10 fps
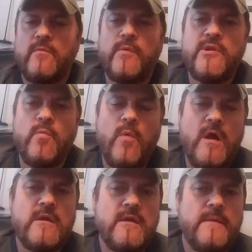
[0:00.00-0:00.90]
When you
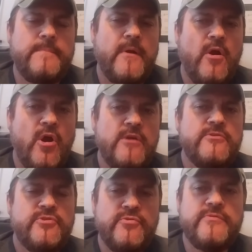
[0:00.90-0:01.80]
walk up
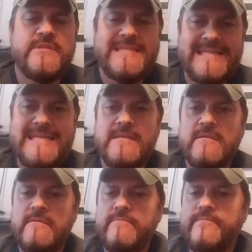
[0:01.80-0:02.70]
onto the
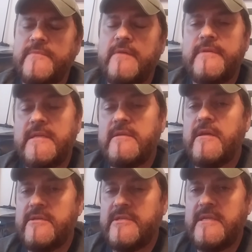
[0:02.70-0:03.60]
scene of an in
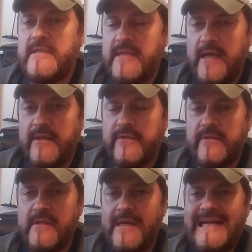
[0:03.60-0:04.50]
custody death,
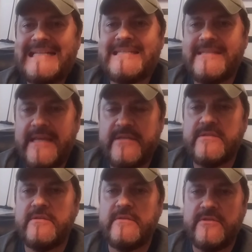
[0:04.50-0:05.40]

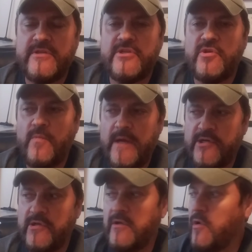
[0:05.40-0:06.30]
assess the
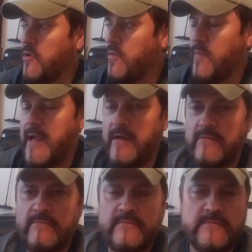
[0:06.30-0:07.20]
situation. Look
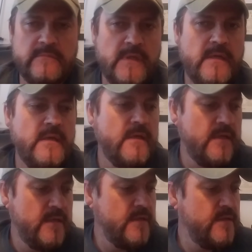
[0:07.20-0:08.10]
around,
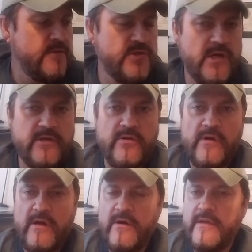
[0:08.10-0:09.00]
check your
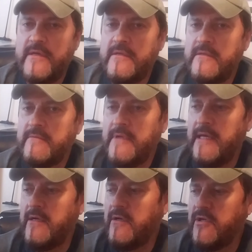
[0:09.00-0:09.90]
area,
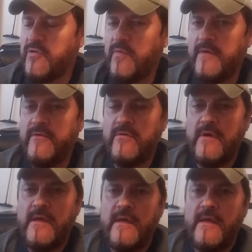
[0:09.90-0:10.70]
head on a swivel,